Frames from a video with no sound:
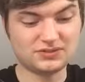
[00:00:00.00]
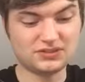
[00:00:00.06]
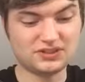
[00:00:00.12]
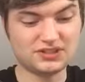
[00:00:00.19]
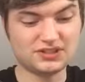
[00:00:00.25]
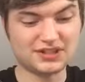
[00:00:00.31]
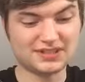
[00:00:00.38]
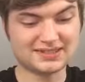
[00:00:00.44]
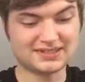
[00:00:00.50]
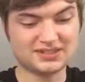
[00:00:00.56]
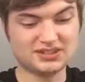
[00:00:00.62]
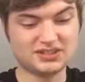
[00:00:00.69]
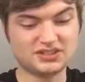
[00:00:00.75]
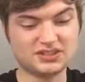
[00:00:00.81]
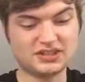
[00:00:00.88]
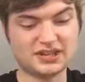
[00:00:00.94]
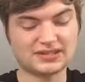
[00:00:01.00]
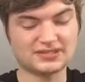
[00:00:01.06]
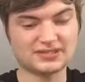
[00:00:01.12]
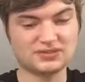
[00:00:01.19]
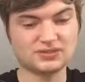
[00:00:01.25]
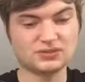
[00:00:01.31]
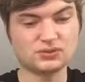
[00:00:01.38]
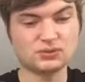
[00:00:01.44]

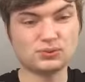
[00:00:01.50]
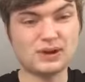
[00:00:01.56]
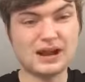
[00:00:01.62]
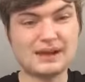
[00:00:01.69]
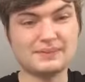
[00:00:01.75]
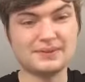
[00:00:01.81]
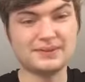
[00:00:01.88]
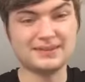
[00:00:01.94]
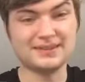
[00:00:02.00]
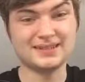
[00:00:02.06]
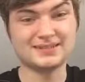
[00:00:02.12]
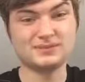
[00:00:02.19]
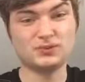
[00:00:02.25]
do crap in this